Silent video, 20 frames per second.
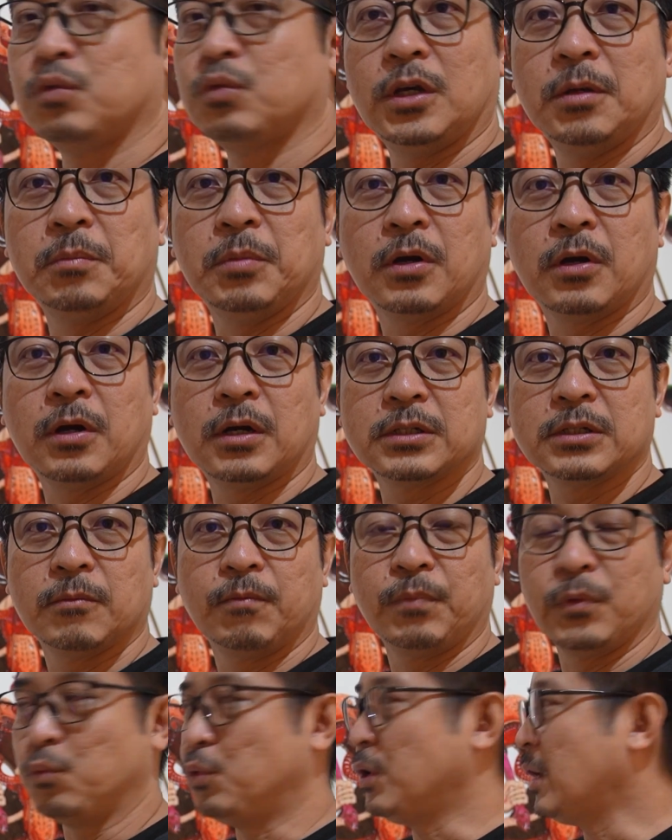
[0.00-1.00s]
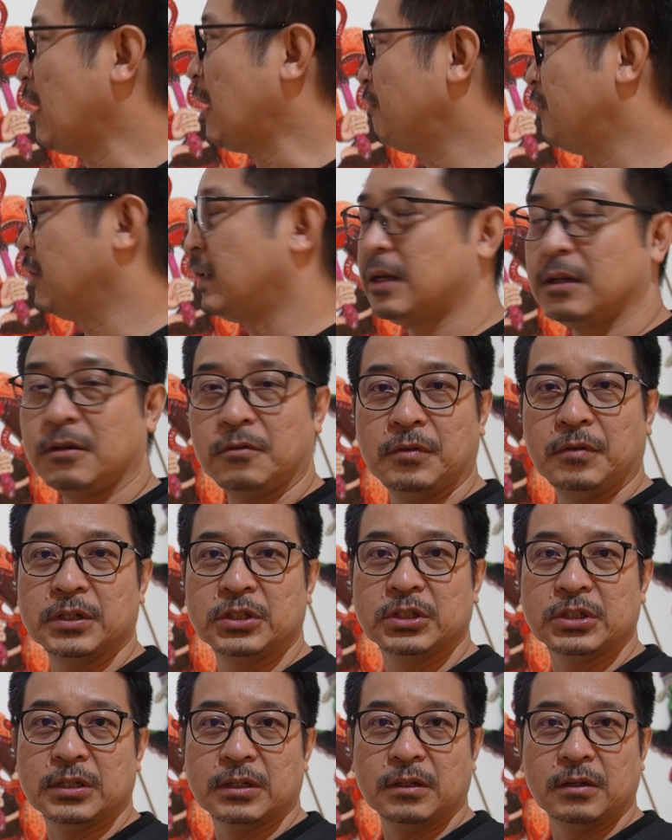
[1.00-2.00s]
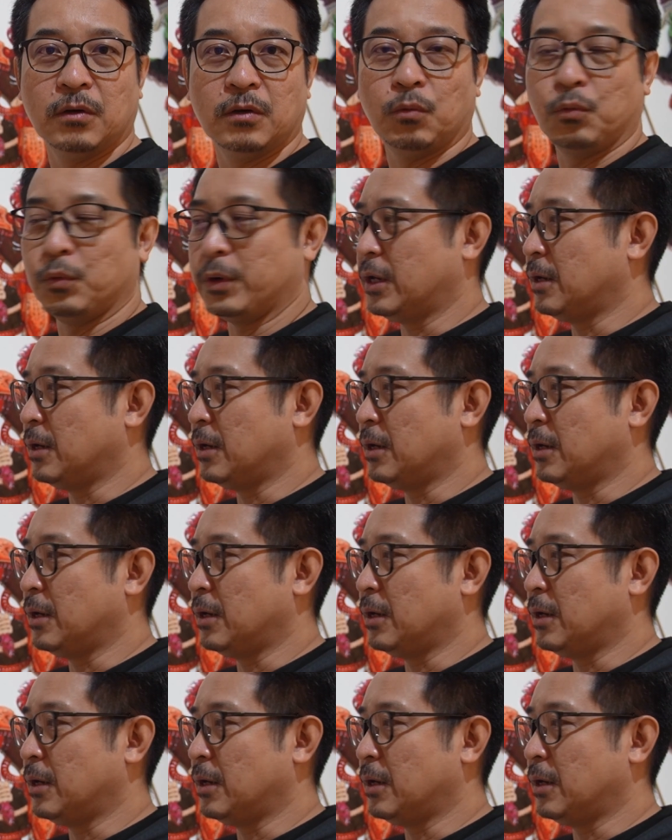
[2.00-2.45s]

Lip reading: way because we have another version where